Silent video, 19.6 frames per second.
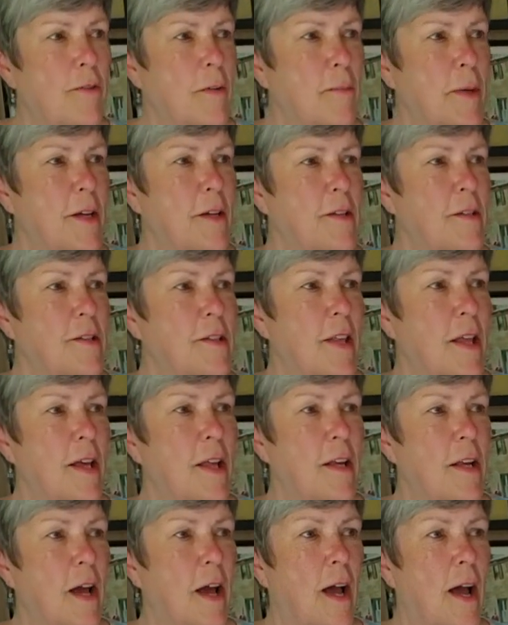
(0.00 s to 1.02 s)
them is
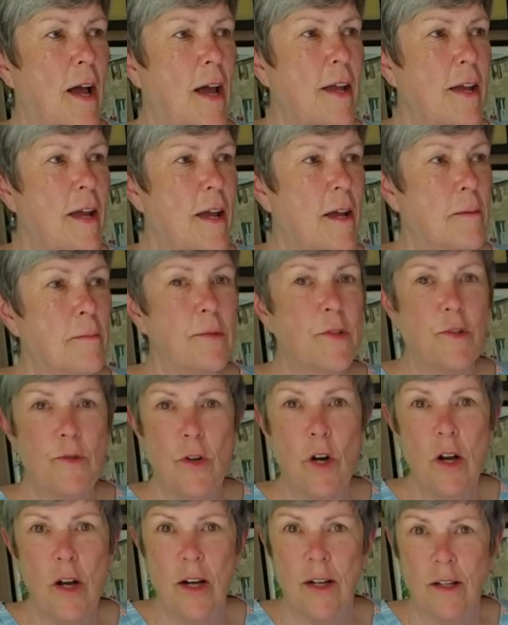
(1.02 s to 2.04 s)
that I am
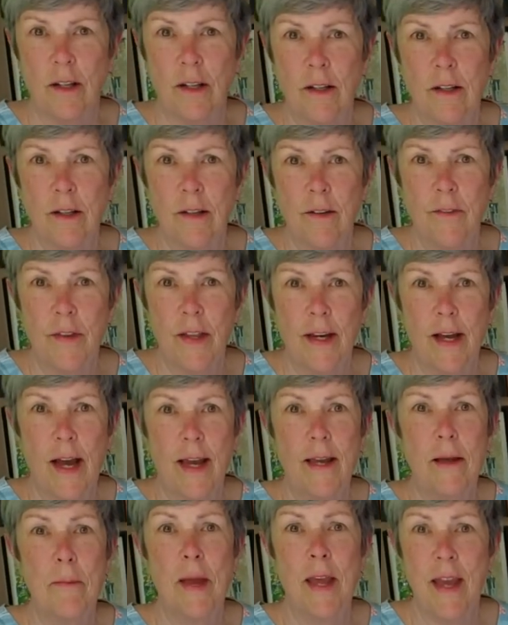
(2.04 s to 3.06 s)
strong, that I
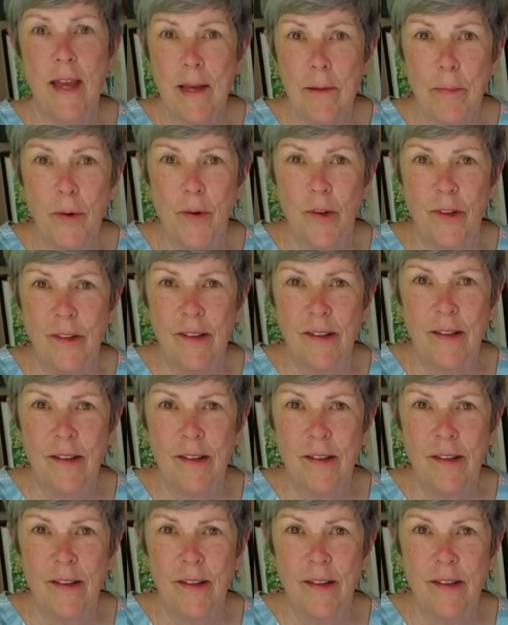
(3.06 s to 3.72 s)
am able.